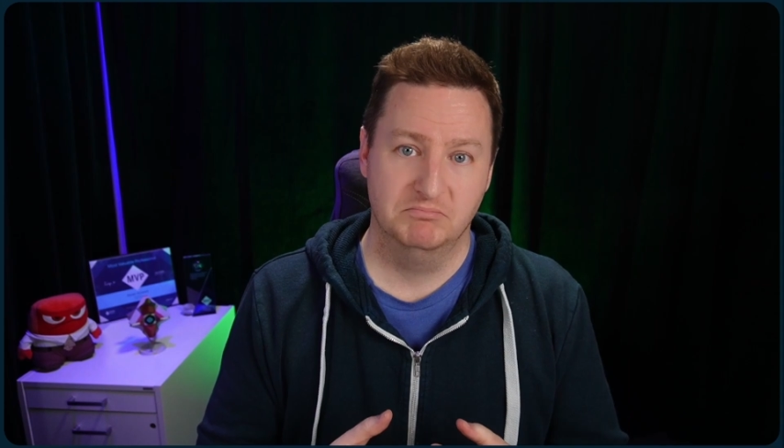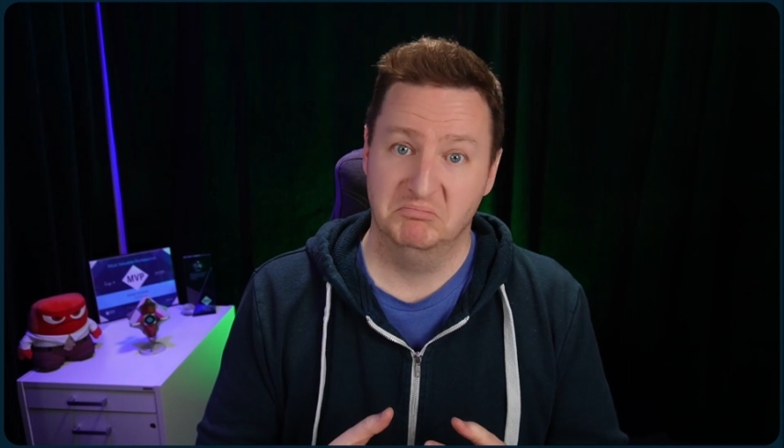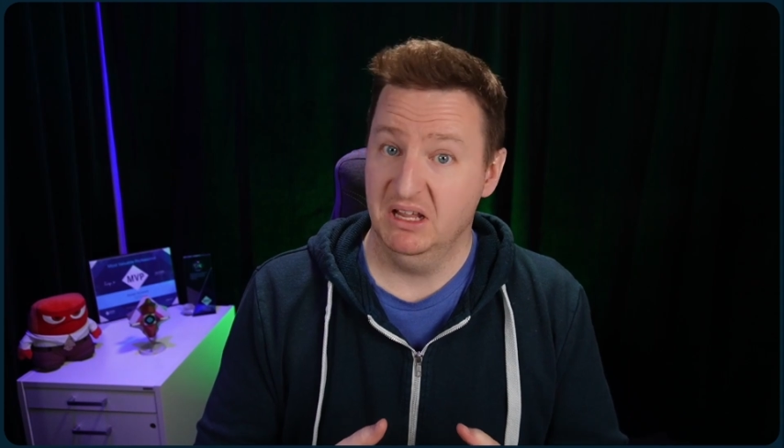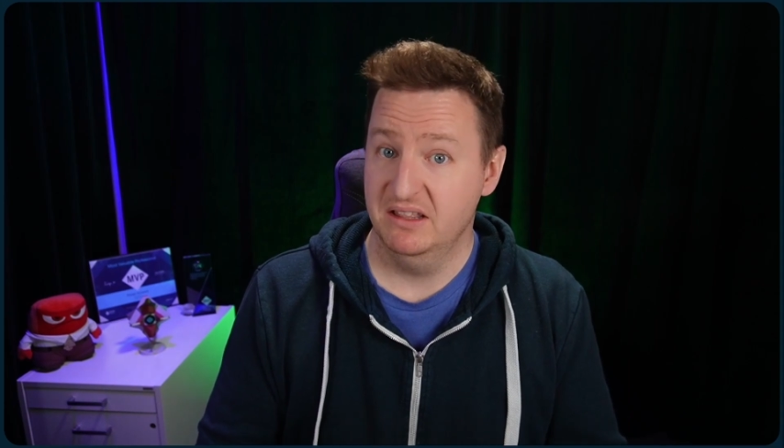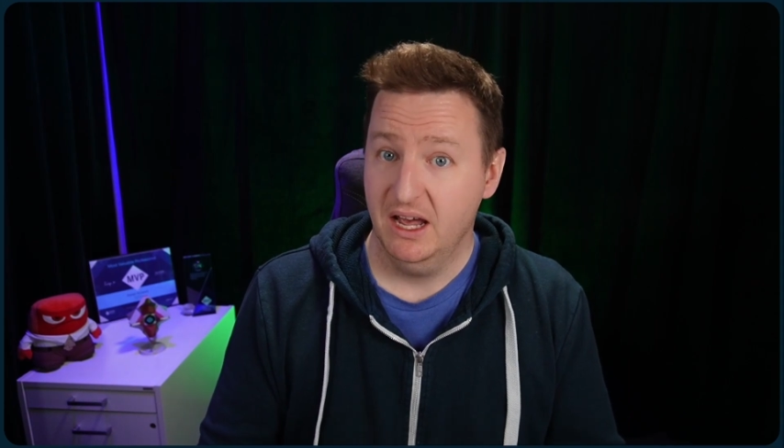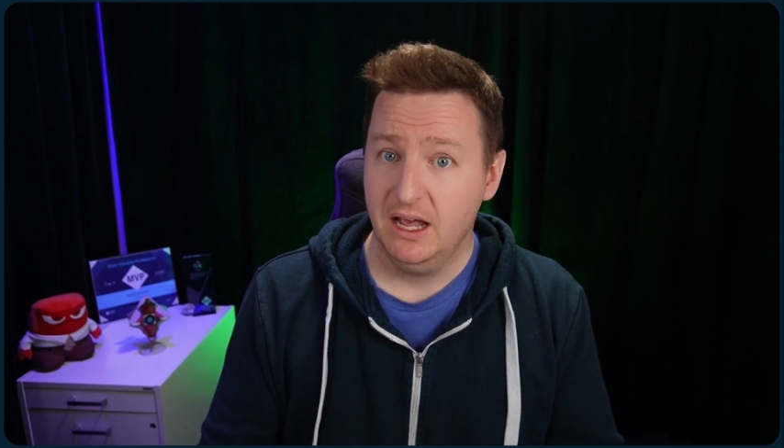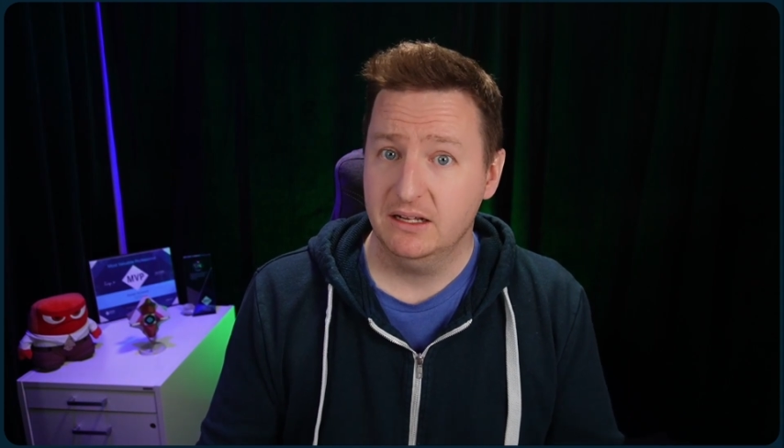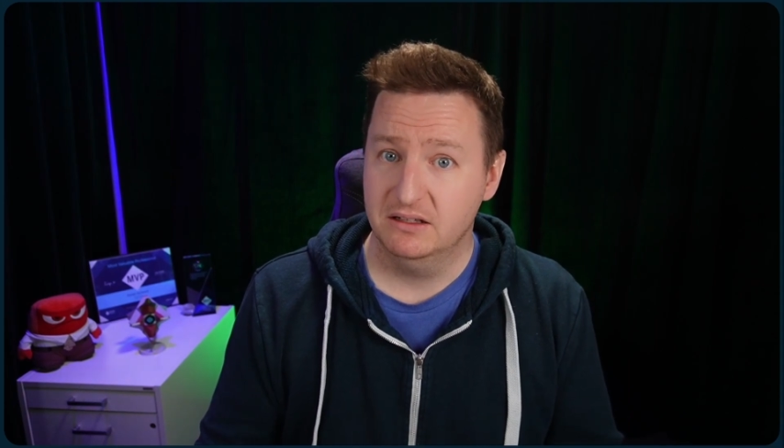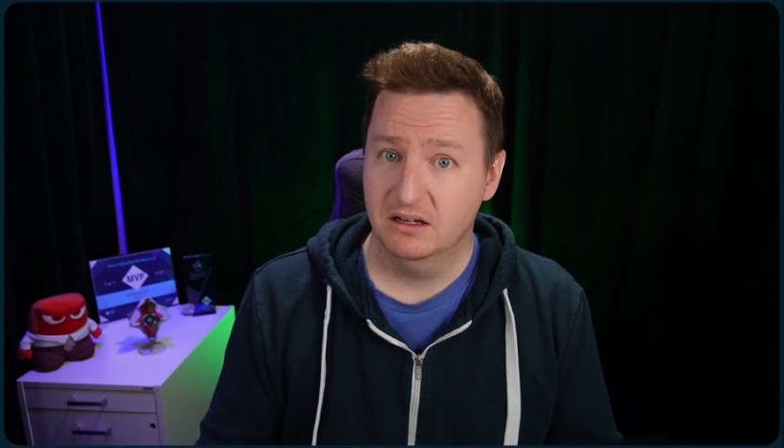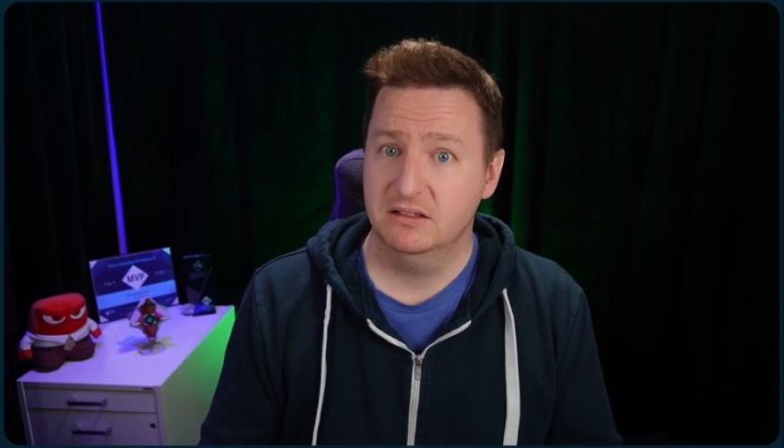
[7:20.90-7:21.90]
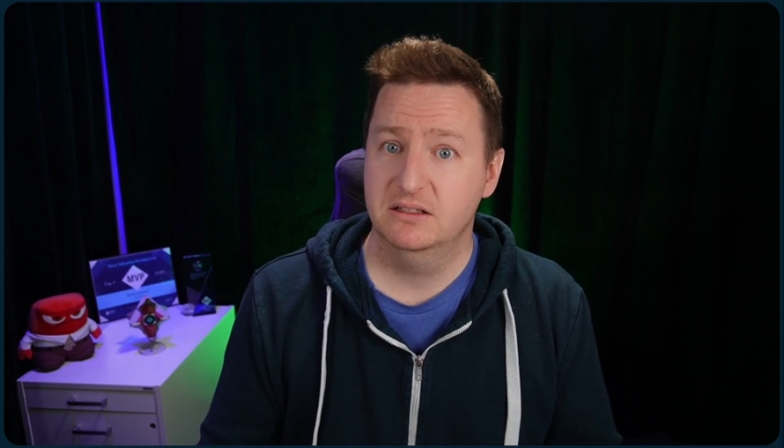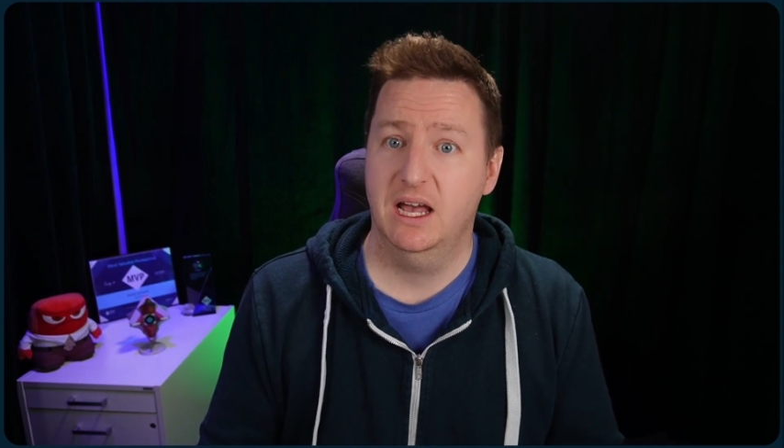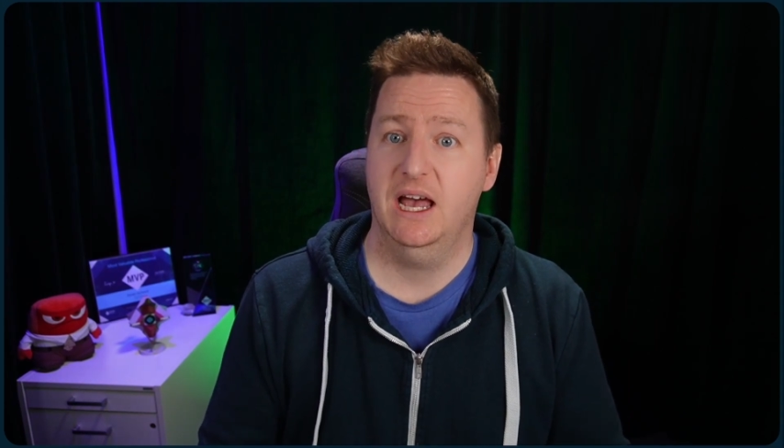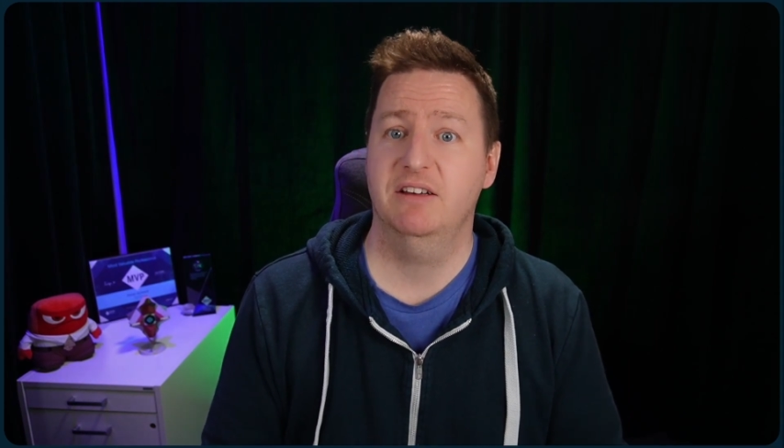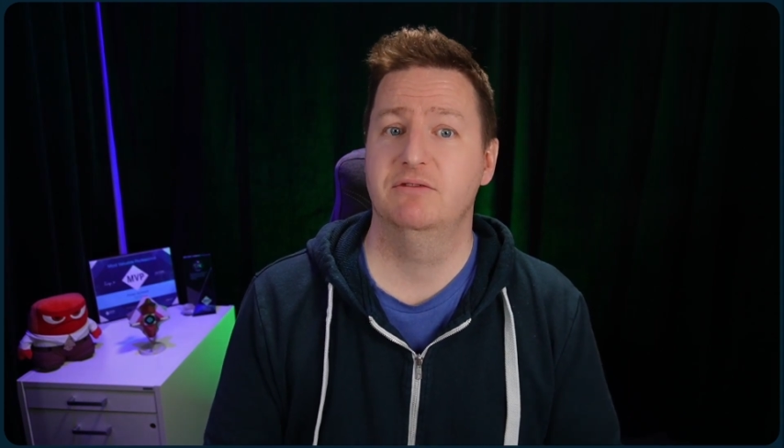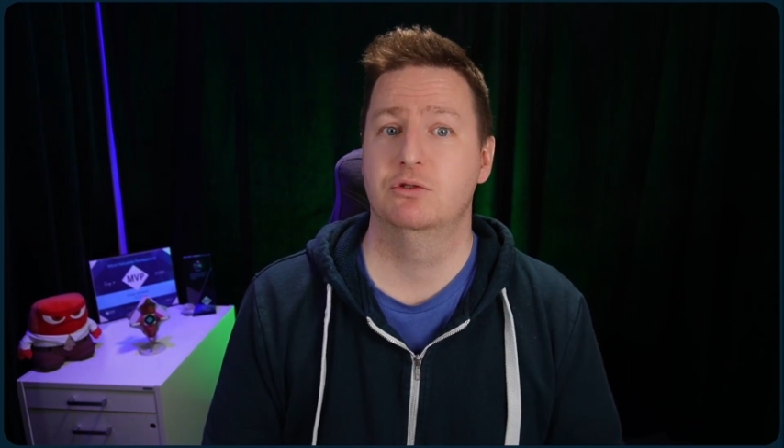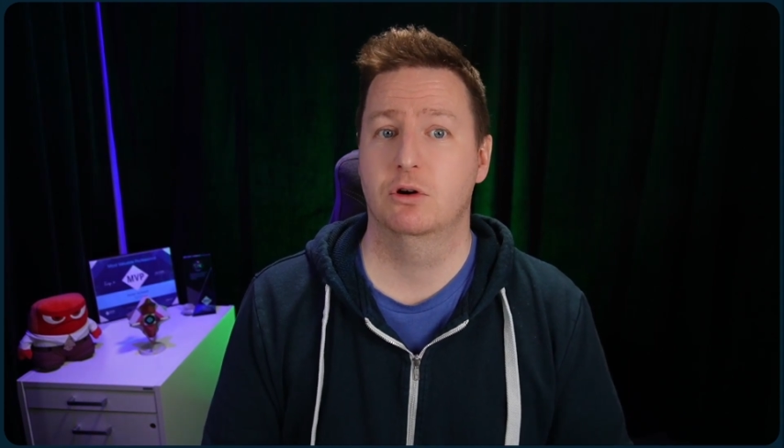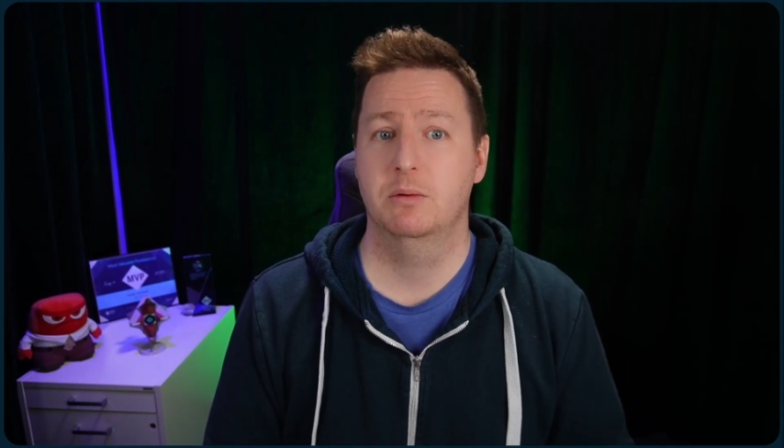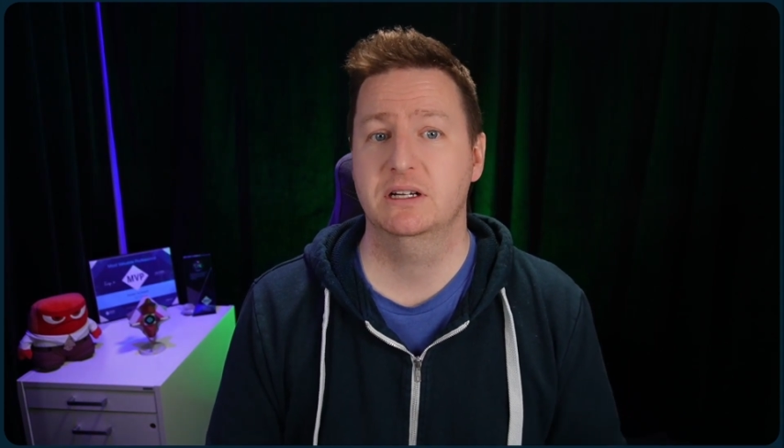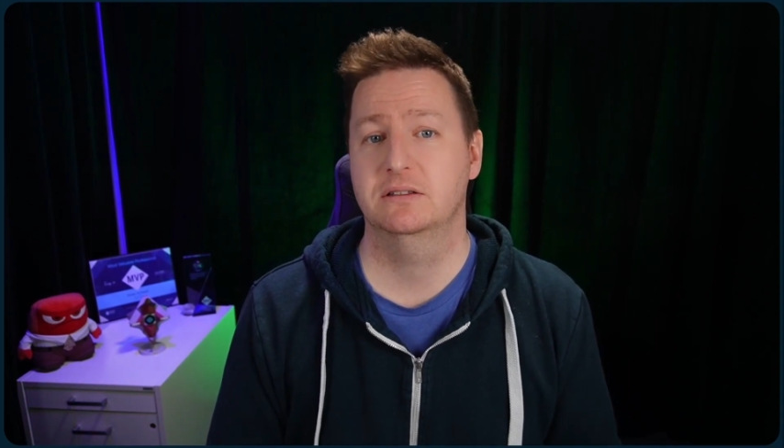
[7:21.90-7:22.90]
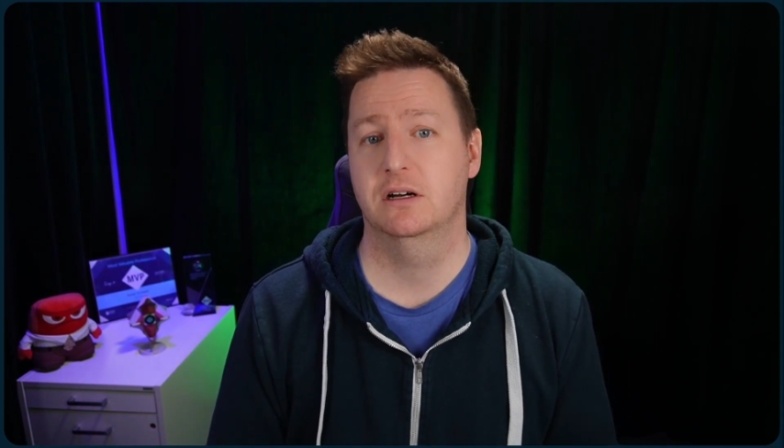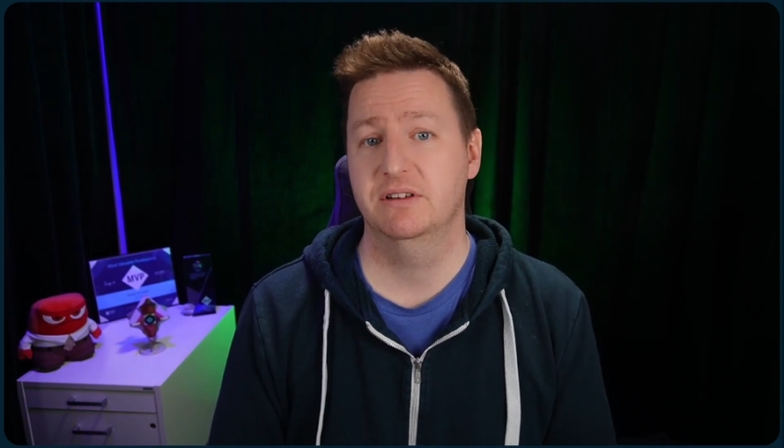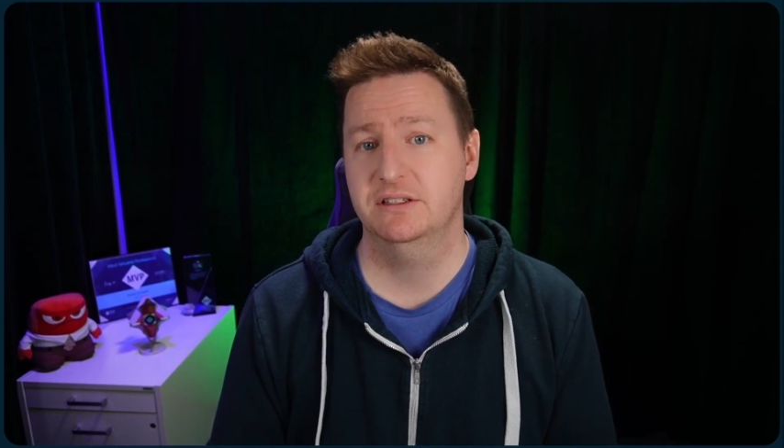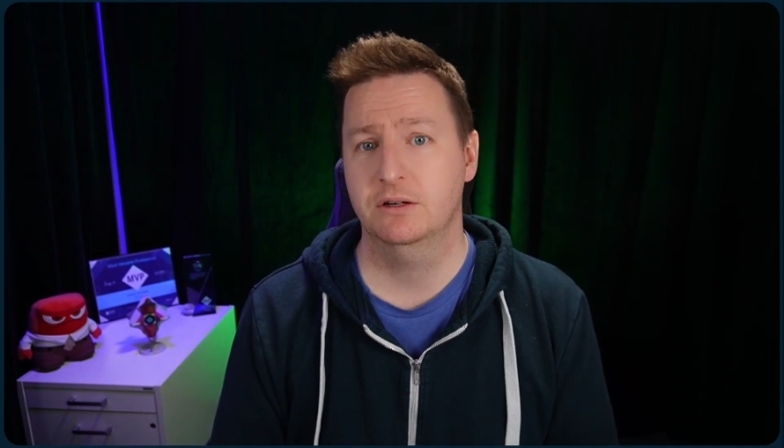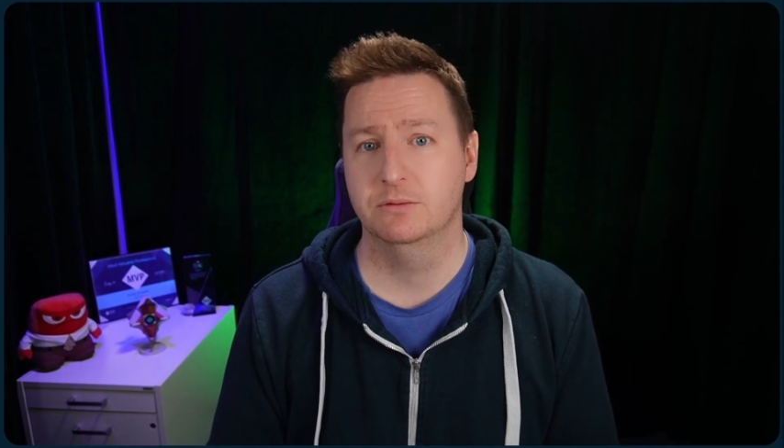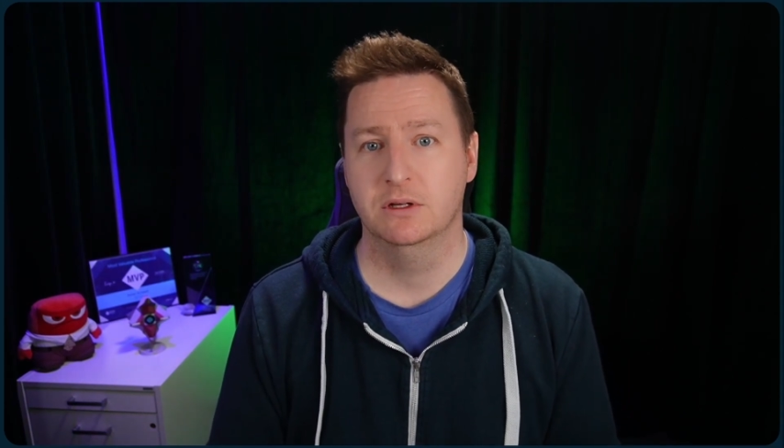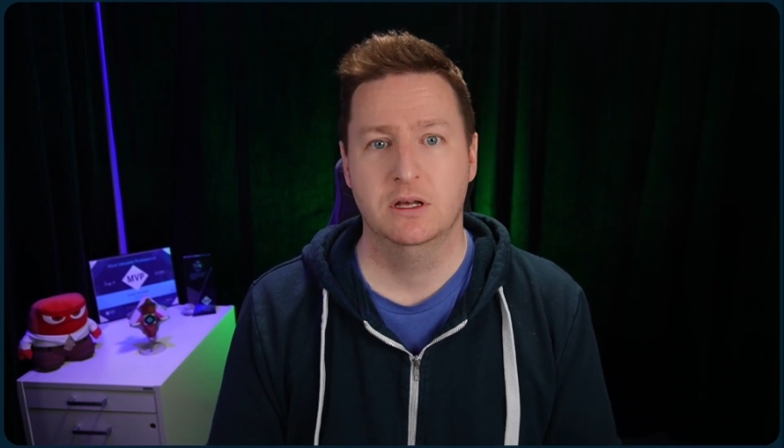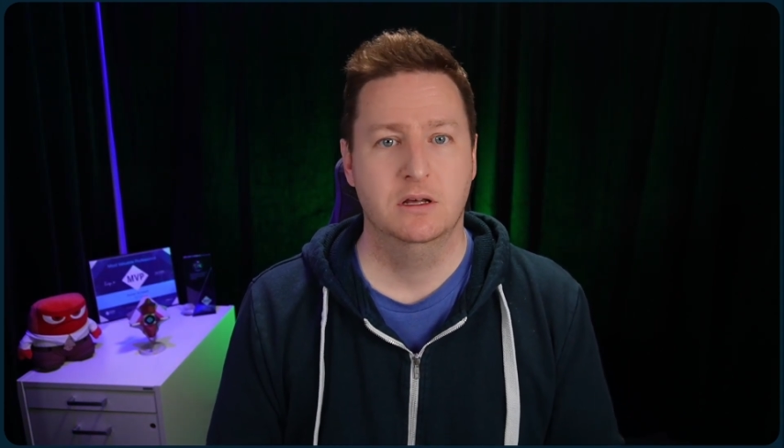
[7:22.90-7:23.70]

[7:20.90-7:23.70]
And that does have drawbacks of its own.